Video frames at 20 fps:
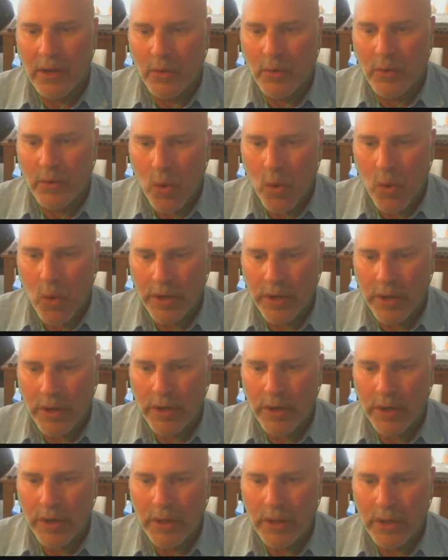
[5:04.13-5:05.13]
recorded
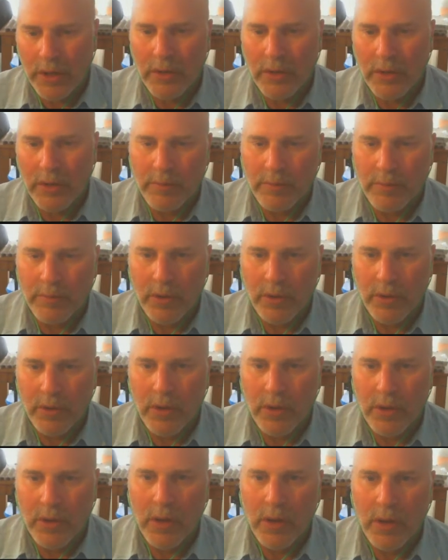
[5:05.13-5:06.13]
in the book
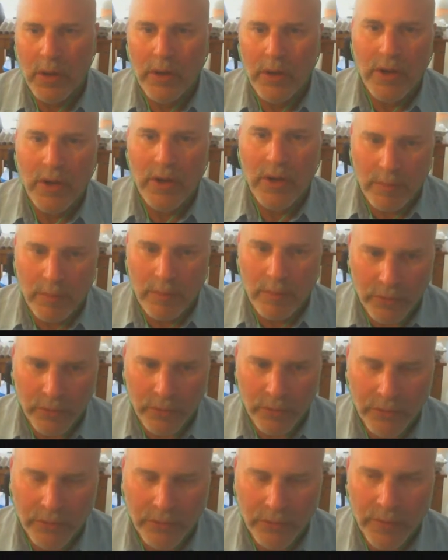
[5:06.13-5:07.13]
of
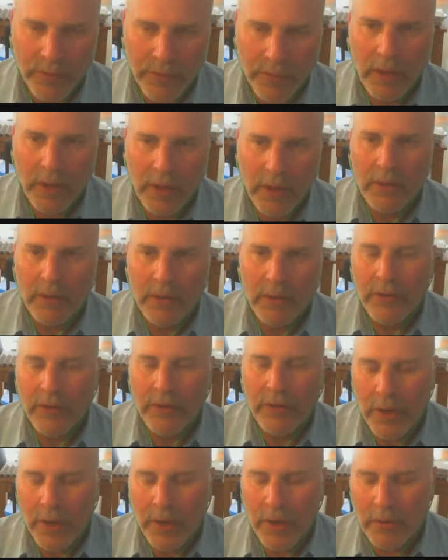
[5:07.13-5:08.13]
Numbers.
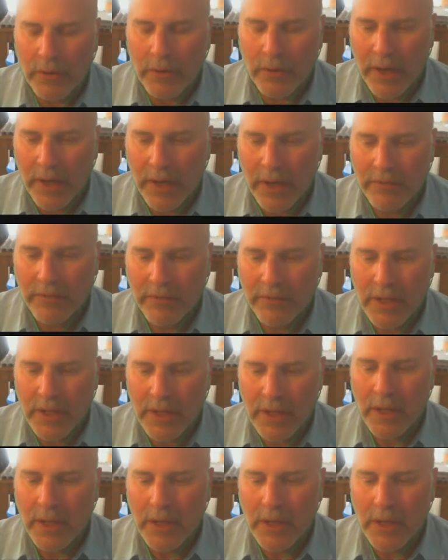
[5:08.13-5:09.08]
Sorry, I don't have the